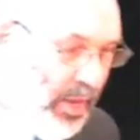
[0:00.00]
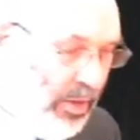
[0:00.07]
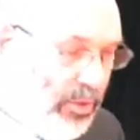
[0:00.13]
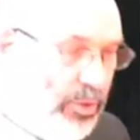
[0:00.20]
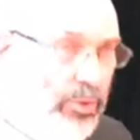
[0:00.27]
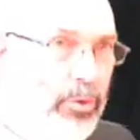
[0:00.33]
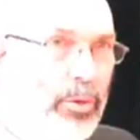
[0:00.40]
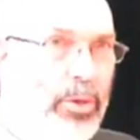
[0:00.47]
uh,
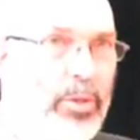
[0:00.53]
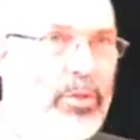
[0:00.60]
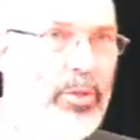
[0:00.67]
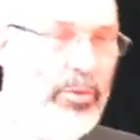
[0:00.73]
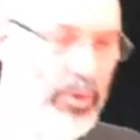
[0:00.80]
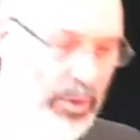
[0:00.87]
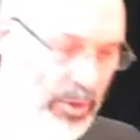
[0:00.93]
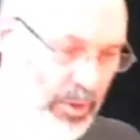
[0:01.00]
just drawing
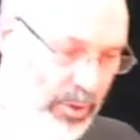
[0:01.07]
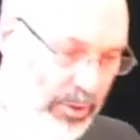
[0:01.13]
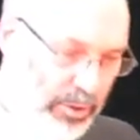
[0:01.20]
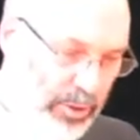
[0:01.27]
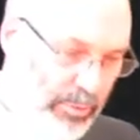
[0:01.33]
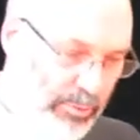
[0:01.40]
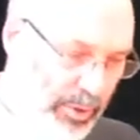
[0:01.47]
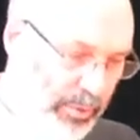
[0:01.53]
sort of a
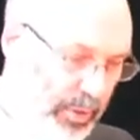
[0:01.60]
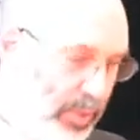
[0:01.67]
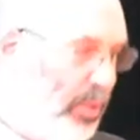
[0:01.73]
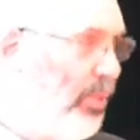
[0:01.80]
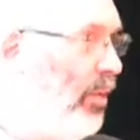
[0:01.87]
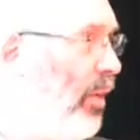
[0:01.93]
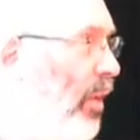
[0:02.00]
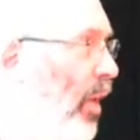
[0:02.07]
conclusion from
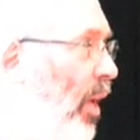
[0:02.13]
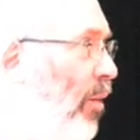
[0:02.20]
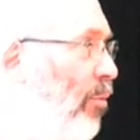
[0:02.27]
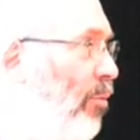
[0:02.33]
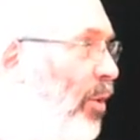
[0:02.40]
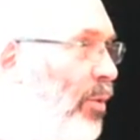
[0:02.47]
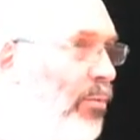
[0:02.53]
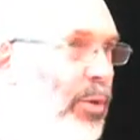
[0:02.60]
this, uh,
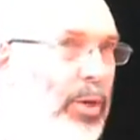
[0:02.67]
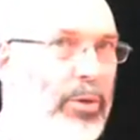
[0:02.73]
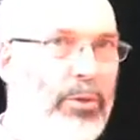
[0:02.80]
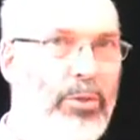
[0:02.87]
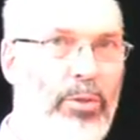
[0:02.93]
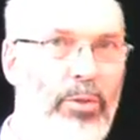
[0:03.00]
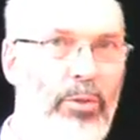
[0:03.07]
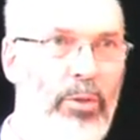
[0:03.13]
I've
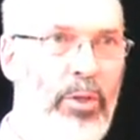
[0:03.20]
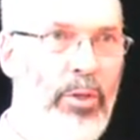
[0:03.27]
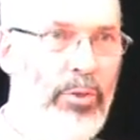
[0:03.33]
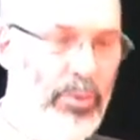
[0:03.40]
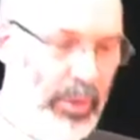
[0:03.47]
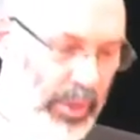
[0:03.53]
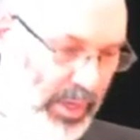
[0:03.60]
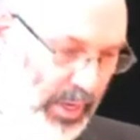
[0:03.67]
invoked two
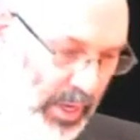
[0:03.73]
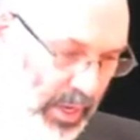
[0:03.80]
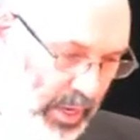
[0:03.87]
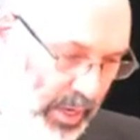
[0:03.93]
literally